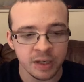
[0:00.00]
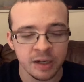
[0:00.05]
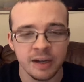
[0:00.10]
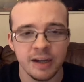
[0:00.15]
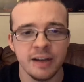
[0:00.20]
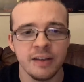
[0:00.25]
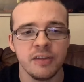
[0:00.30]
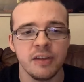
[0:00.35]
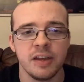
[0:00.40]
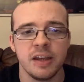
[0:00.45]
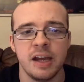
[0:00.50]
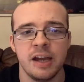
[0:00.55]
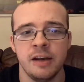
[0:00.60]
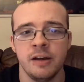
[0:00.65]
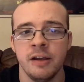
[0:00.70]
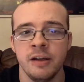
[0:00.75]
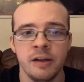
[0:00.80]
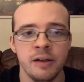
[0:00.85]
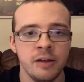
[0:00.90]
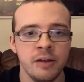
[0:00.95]
And
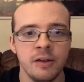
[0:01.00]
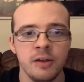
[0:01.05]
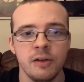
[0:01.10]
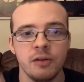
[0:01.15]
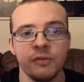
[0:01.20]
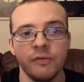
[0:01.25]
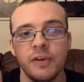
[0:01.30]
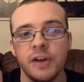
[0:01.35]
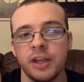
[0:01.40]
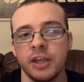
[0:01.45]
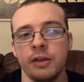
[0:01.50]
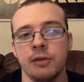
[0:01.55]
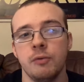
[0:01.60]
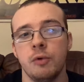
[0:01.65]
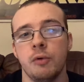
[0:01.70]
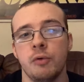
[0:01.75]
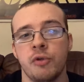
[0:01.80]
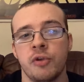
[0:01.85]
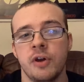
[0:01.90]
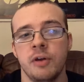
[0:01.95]
again, thank you
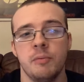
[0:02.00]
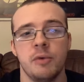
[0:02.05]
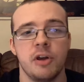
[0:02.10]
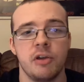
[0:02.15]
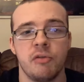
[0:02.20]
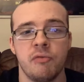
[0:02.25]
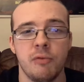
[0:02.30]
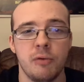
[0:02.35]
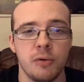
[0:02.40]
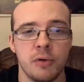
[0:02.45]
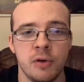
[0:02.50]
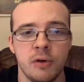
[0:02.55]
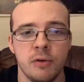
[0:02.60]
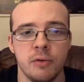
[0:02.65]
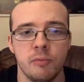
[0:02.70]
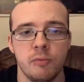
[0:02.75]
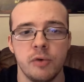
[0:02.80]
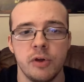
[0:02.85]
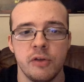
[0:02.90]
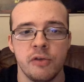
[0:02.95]
all so much for
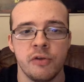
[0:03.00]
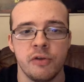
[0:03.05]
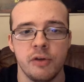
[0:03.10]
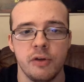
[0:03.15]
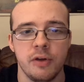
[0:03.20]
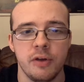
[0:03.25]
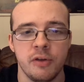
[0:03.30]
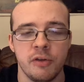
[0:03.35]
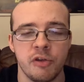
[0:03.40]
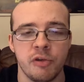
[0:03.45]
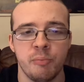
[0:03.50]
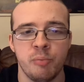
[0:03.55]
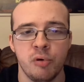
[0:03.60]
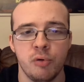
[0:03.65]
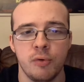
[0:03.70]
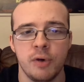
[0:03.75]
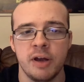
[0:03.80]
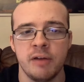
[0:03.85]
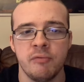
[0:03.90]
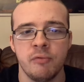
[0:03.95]
kind words and
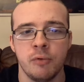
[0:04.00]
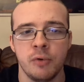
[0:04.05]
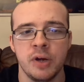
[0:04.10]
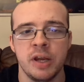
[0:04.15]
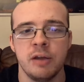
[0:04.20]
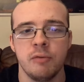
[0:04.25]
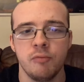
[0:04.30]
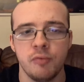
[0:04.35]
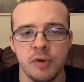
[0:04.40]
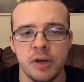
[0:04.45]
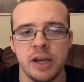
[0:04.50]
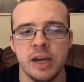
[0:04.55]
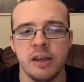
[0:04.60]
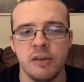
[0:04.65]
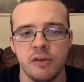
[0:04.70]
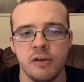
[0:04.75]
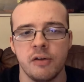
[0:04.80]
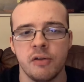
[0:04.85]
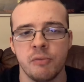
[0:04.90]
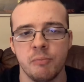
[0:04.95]
support, everyone. It
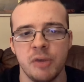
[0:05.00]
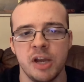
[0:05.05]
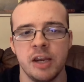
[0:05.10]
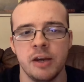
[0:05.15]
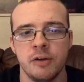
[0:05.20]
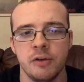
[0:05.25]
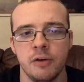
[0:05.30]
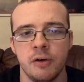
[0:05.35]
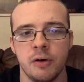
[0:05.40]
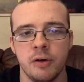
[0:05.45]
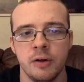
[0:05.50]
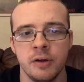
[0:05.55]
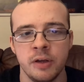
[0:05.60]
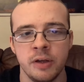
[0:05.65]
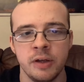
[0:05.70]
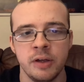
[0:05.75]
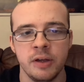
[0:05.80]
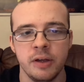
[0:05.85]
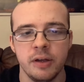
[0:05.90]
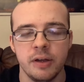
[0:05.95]
really does mean a lot.
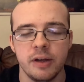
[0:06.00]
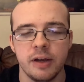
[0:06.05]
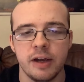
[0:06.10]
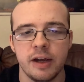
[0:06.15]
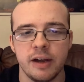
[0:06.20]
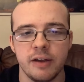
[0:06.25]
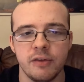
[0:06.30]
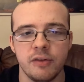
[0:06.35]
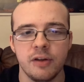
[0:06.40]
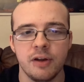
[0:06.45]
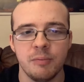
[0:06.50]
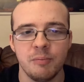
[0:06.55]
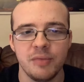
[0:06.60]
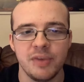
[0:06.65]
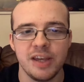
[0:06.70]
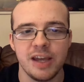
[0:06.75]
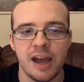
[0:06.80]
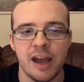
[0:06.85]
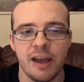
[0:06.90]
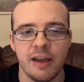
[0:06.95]
And
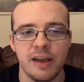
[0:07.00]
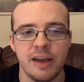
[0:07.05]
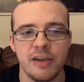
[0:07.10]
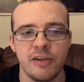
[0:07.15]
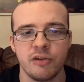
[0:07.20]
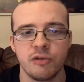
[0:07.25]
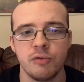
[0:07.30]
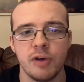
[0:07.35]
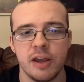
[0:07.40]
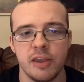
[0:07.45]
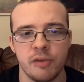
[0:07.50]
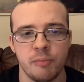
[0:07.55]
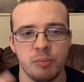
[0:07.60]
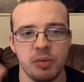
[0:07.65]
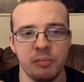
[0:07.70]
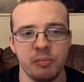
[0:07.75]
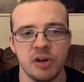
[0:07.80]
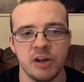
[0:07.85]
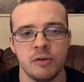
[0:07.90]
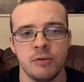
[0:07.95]
it's great to
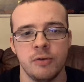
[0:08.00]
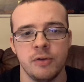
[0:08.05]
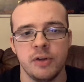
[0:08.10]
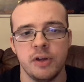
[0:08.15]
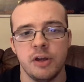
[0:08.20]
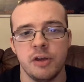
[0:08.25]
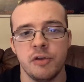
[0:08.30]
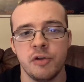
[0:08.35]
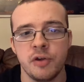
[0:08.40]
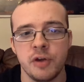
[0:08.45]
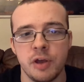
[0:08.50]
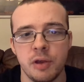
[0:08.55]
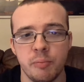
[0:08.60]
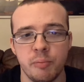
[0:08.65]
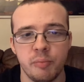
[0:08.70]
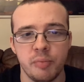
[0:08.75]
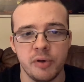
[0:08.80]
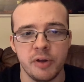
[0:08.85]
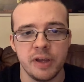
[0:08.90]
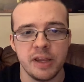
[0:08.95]
be back on
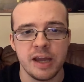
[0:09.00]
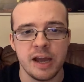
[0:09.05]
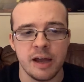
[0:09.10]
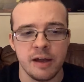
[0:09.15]
YouTube. But